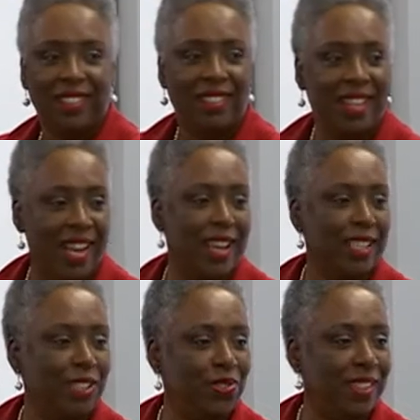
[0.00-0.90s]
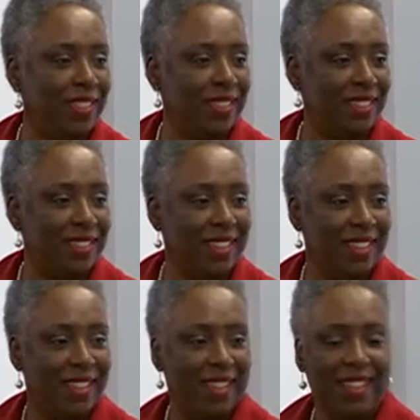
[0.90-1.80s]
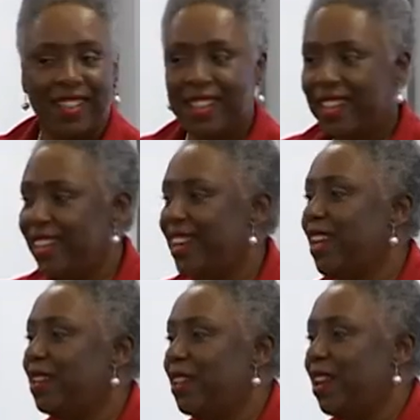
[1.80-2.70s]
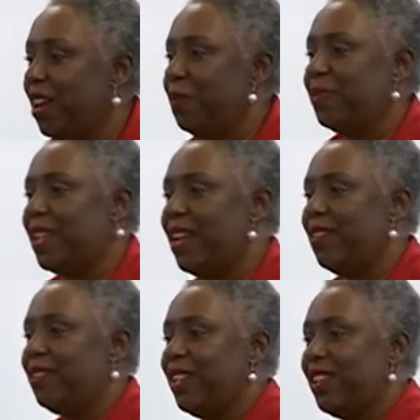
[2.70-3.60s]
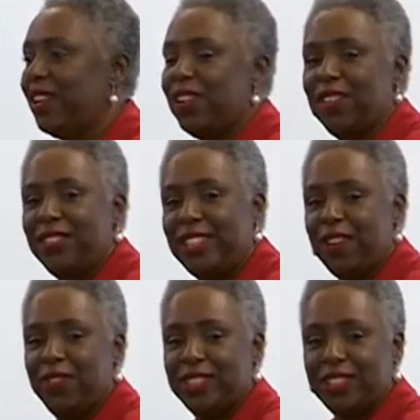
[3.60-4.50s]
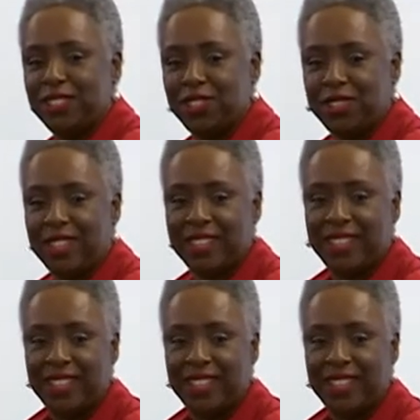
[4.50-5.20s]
Nashville? And that Uptown, he called Jefferson Street.